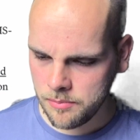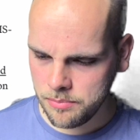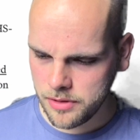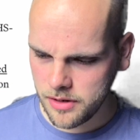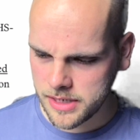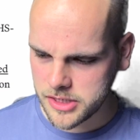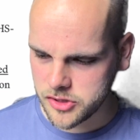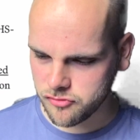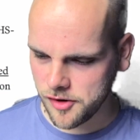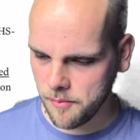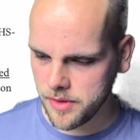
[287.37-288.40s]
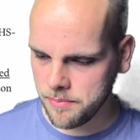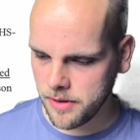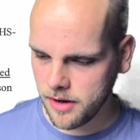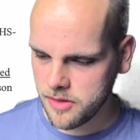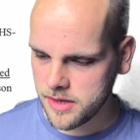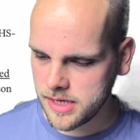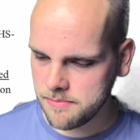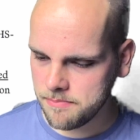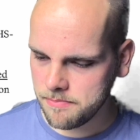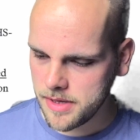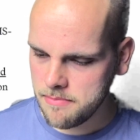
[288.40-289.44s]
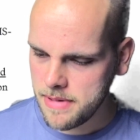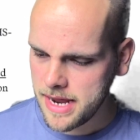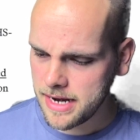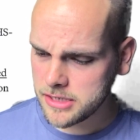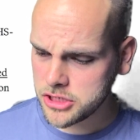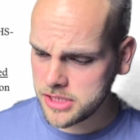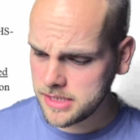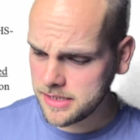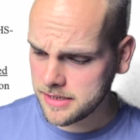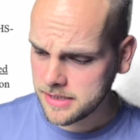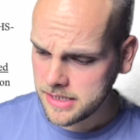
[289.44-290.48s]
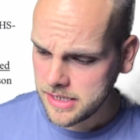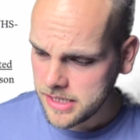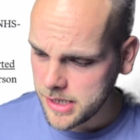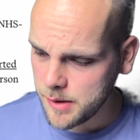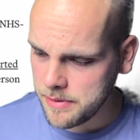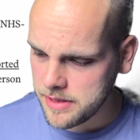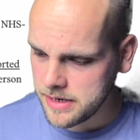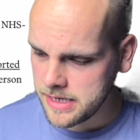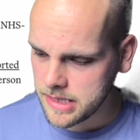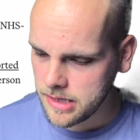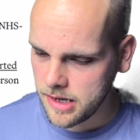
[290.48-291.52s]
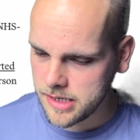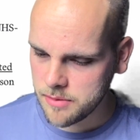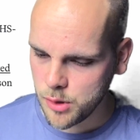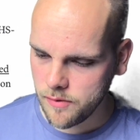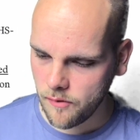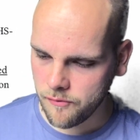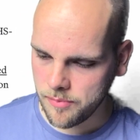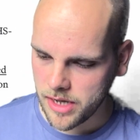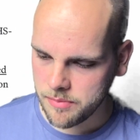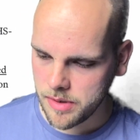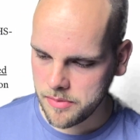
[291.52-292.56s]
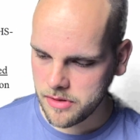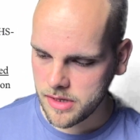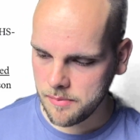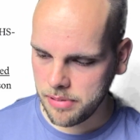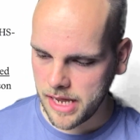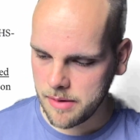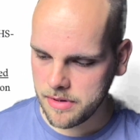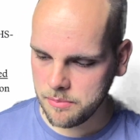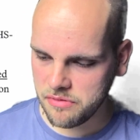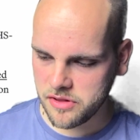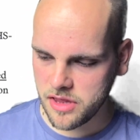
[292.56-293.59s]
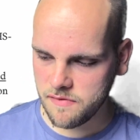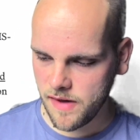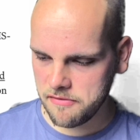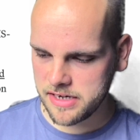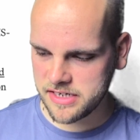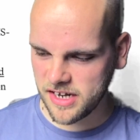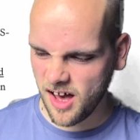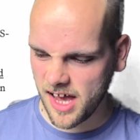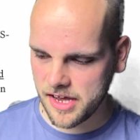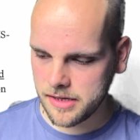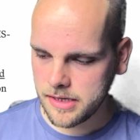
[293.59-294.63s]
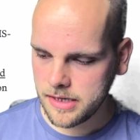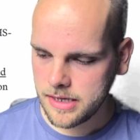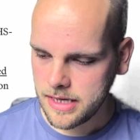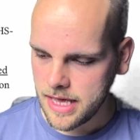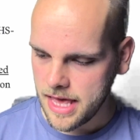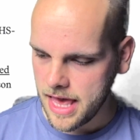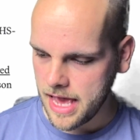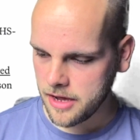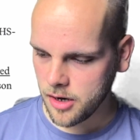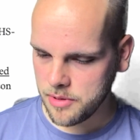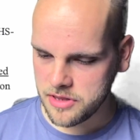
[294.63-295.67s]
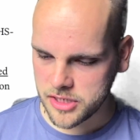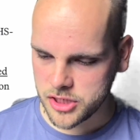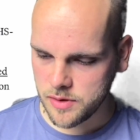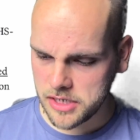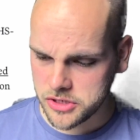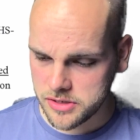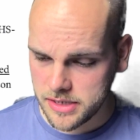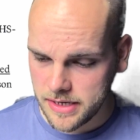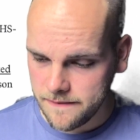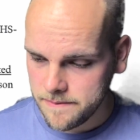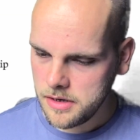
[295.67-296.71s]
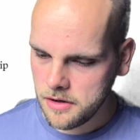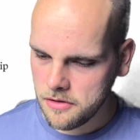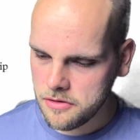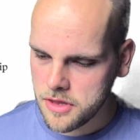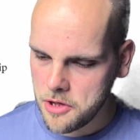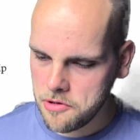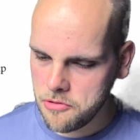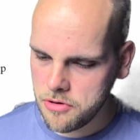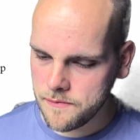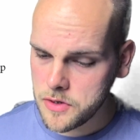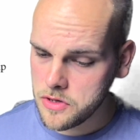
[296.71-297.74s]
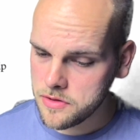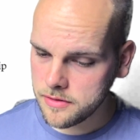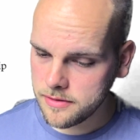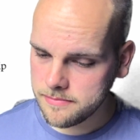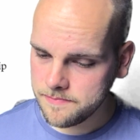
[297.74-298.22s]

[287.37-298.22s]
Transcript: But he dropped the policy in May last year, admitting he is likely to move on from that commitment and blaming Britain's very dire economic situation. Not so universal.